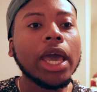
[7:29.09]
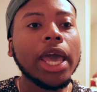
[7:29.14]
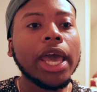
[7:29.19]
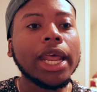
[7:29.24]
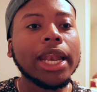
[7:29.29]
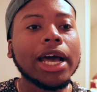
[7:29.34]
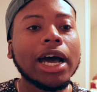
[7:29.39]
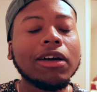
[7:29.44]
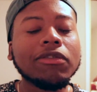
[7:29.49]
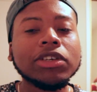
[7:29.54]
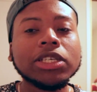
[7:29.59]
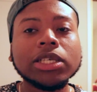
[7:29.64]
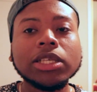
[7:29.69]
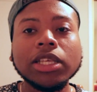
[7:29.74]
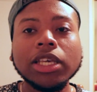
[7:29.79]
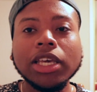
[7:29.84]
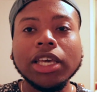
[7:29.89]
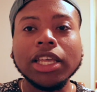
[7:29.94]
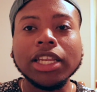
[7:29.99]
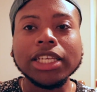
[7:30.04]
And
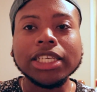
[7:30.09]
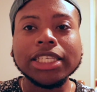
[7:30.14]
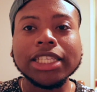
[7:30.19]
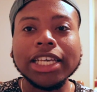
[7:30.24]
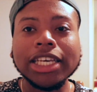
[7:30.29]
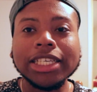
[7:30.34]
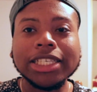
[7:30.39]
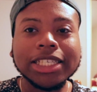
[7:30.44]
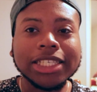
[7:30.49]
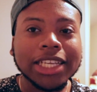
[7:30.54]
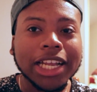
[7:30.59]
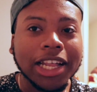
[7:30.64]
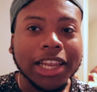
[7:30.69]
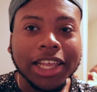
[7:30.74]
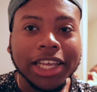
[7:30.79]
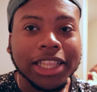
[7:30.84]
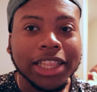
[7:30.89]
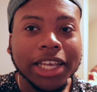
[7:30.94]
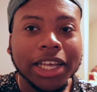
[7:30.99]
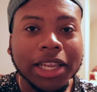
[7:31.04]
obviously in the States, it's not
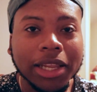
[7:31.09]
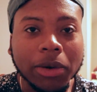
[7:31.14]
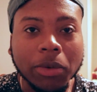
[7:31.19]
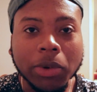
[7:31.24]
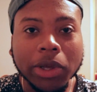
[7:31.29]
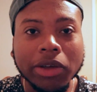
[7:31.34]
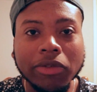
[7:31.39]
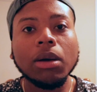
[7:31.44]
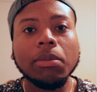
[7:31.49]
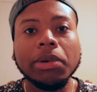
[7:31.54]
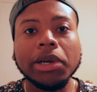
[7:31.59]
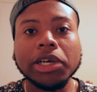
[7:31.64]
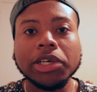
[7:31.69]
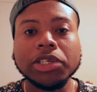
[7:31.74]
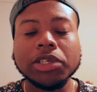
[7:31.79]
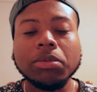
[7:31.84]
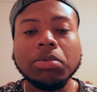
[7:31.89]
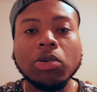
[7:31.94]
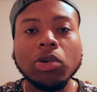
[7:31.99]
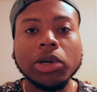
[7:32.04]
like that. Like, we have a bigger
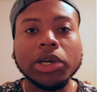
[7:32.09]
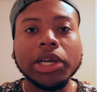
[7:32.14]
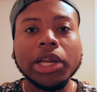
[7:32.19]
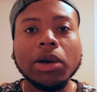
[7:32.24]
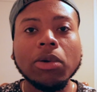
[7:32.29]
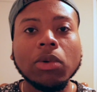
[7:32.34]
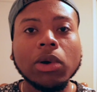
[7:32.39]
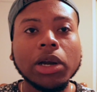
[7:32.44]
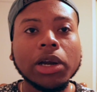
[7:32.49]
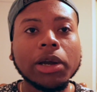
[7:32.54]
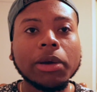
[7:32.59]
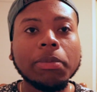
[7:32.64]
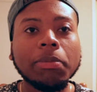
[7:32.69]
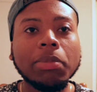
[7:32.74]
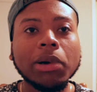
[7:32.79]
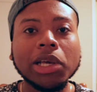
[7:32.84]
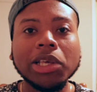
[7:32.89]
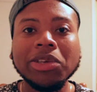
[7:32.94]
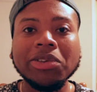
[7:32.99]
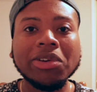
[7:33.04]
support network,
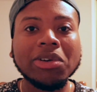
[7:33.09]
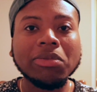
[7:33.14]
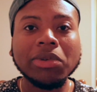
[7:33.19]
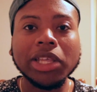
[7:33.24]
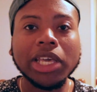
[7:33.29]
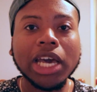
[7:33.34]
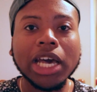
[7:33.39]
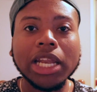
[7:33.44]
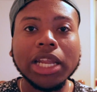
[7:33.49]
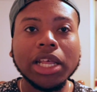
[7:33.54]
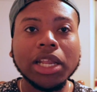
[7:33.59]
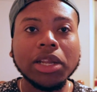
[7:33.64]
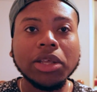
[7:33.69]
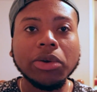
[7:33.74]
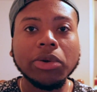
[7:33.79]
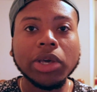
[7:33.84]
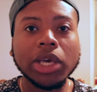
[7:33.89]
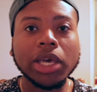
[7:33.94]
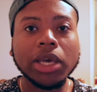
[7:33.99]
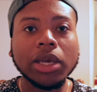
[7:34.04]
but you don't really have that in
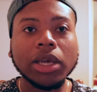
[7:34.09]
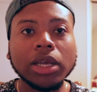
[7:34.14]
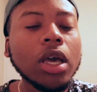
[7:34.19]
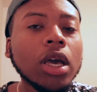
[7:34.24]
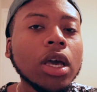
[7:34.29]
the UK.